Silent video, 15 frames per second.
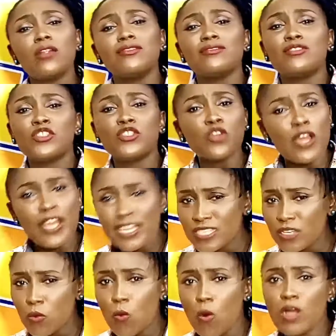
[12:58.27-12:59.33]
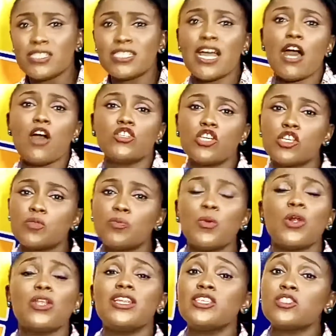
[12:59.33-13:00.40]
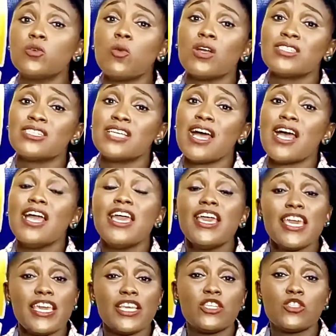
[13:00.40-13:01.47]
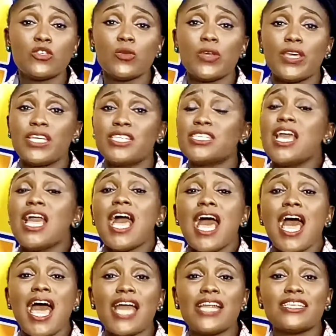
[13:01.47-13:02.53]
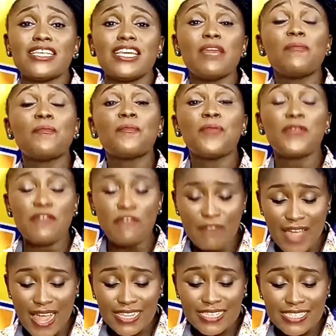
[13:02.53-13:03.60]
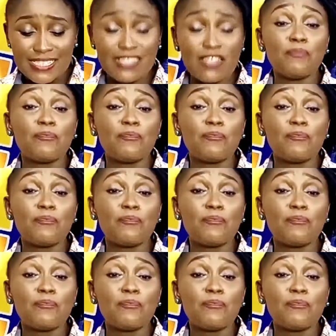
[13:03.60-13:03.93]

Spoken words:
soak it in water, or just pour little water into it, and it prevents the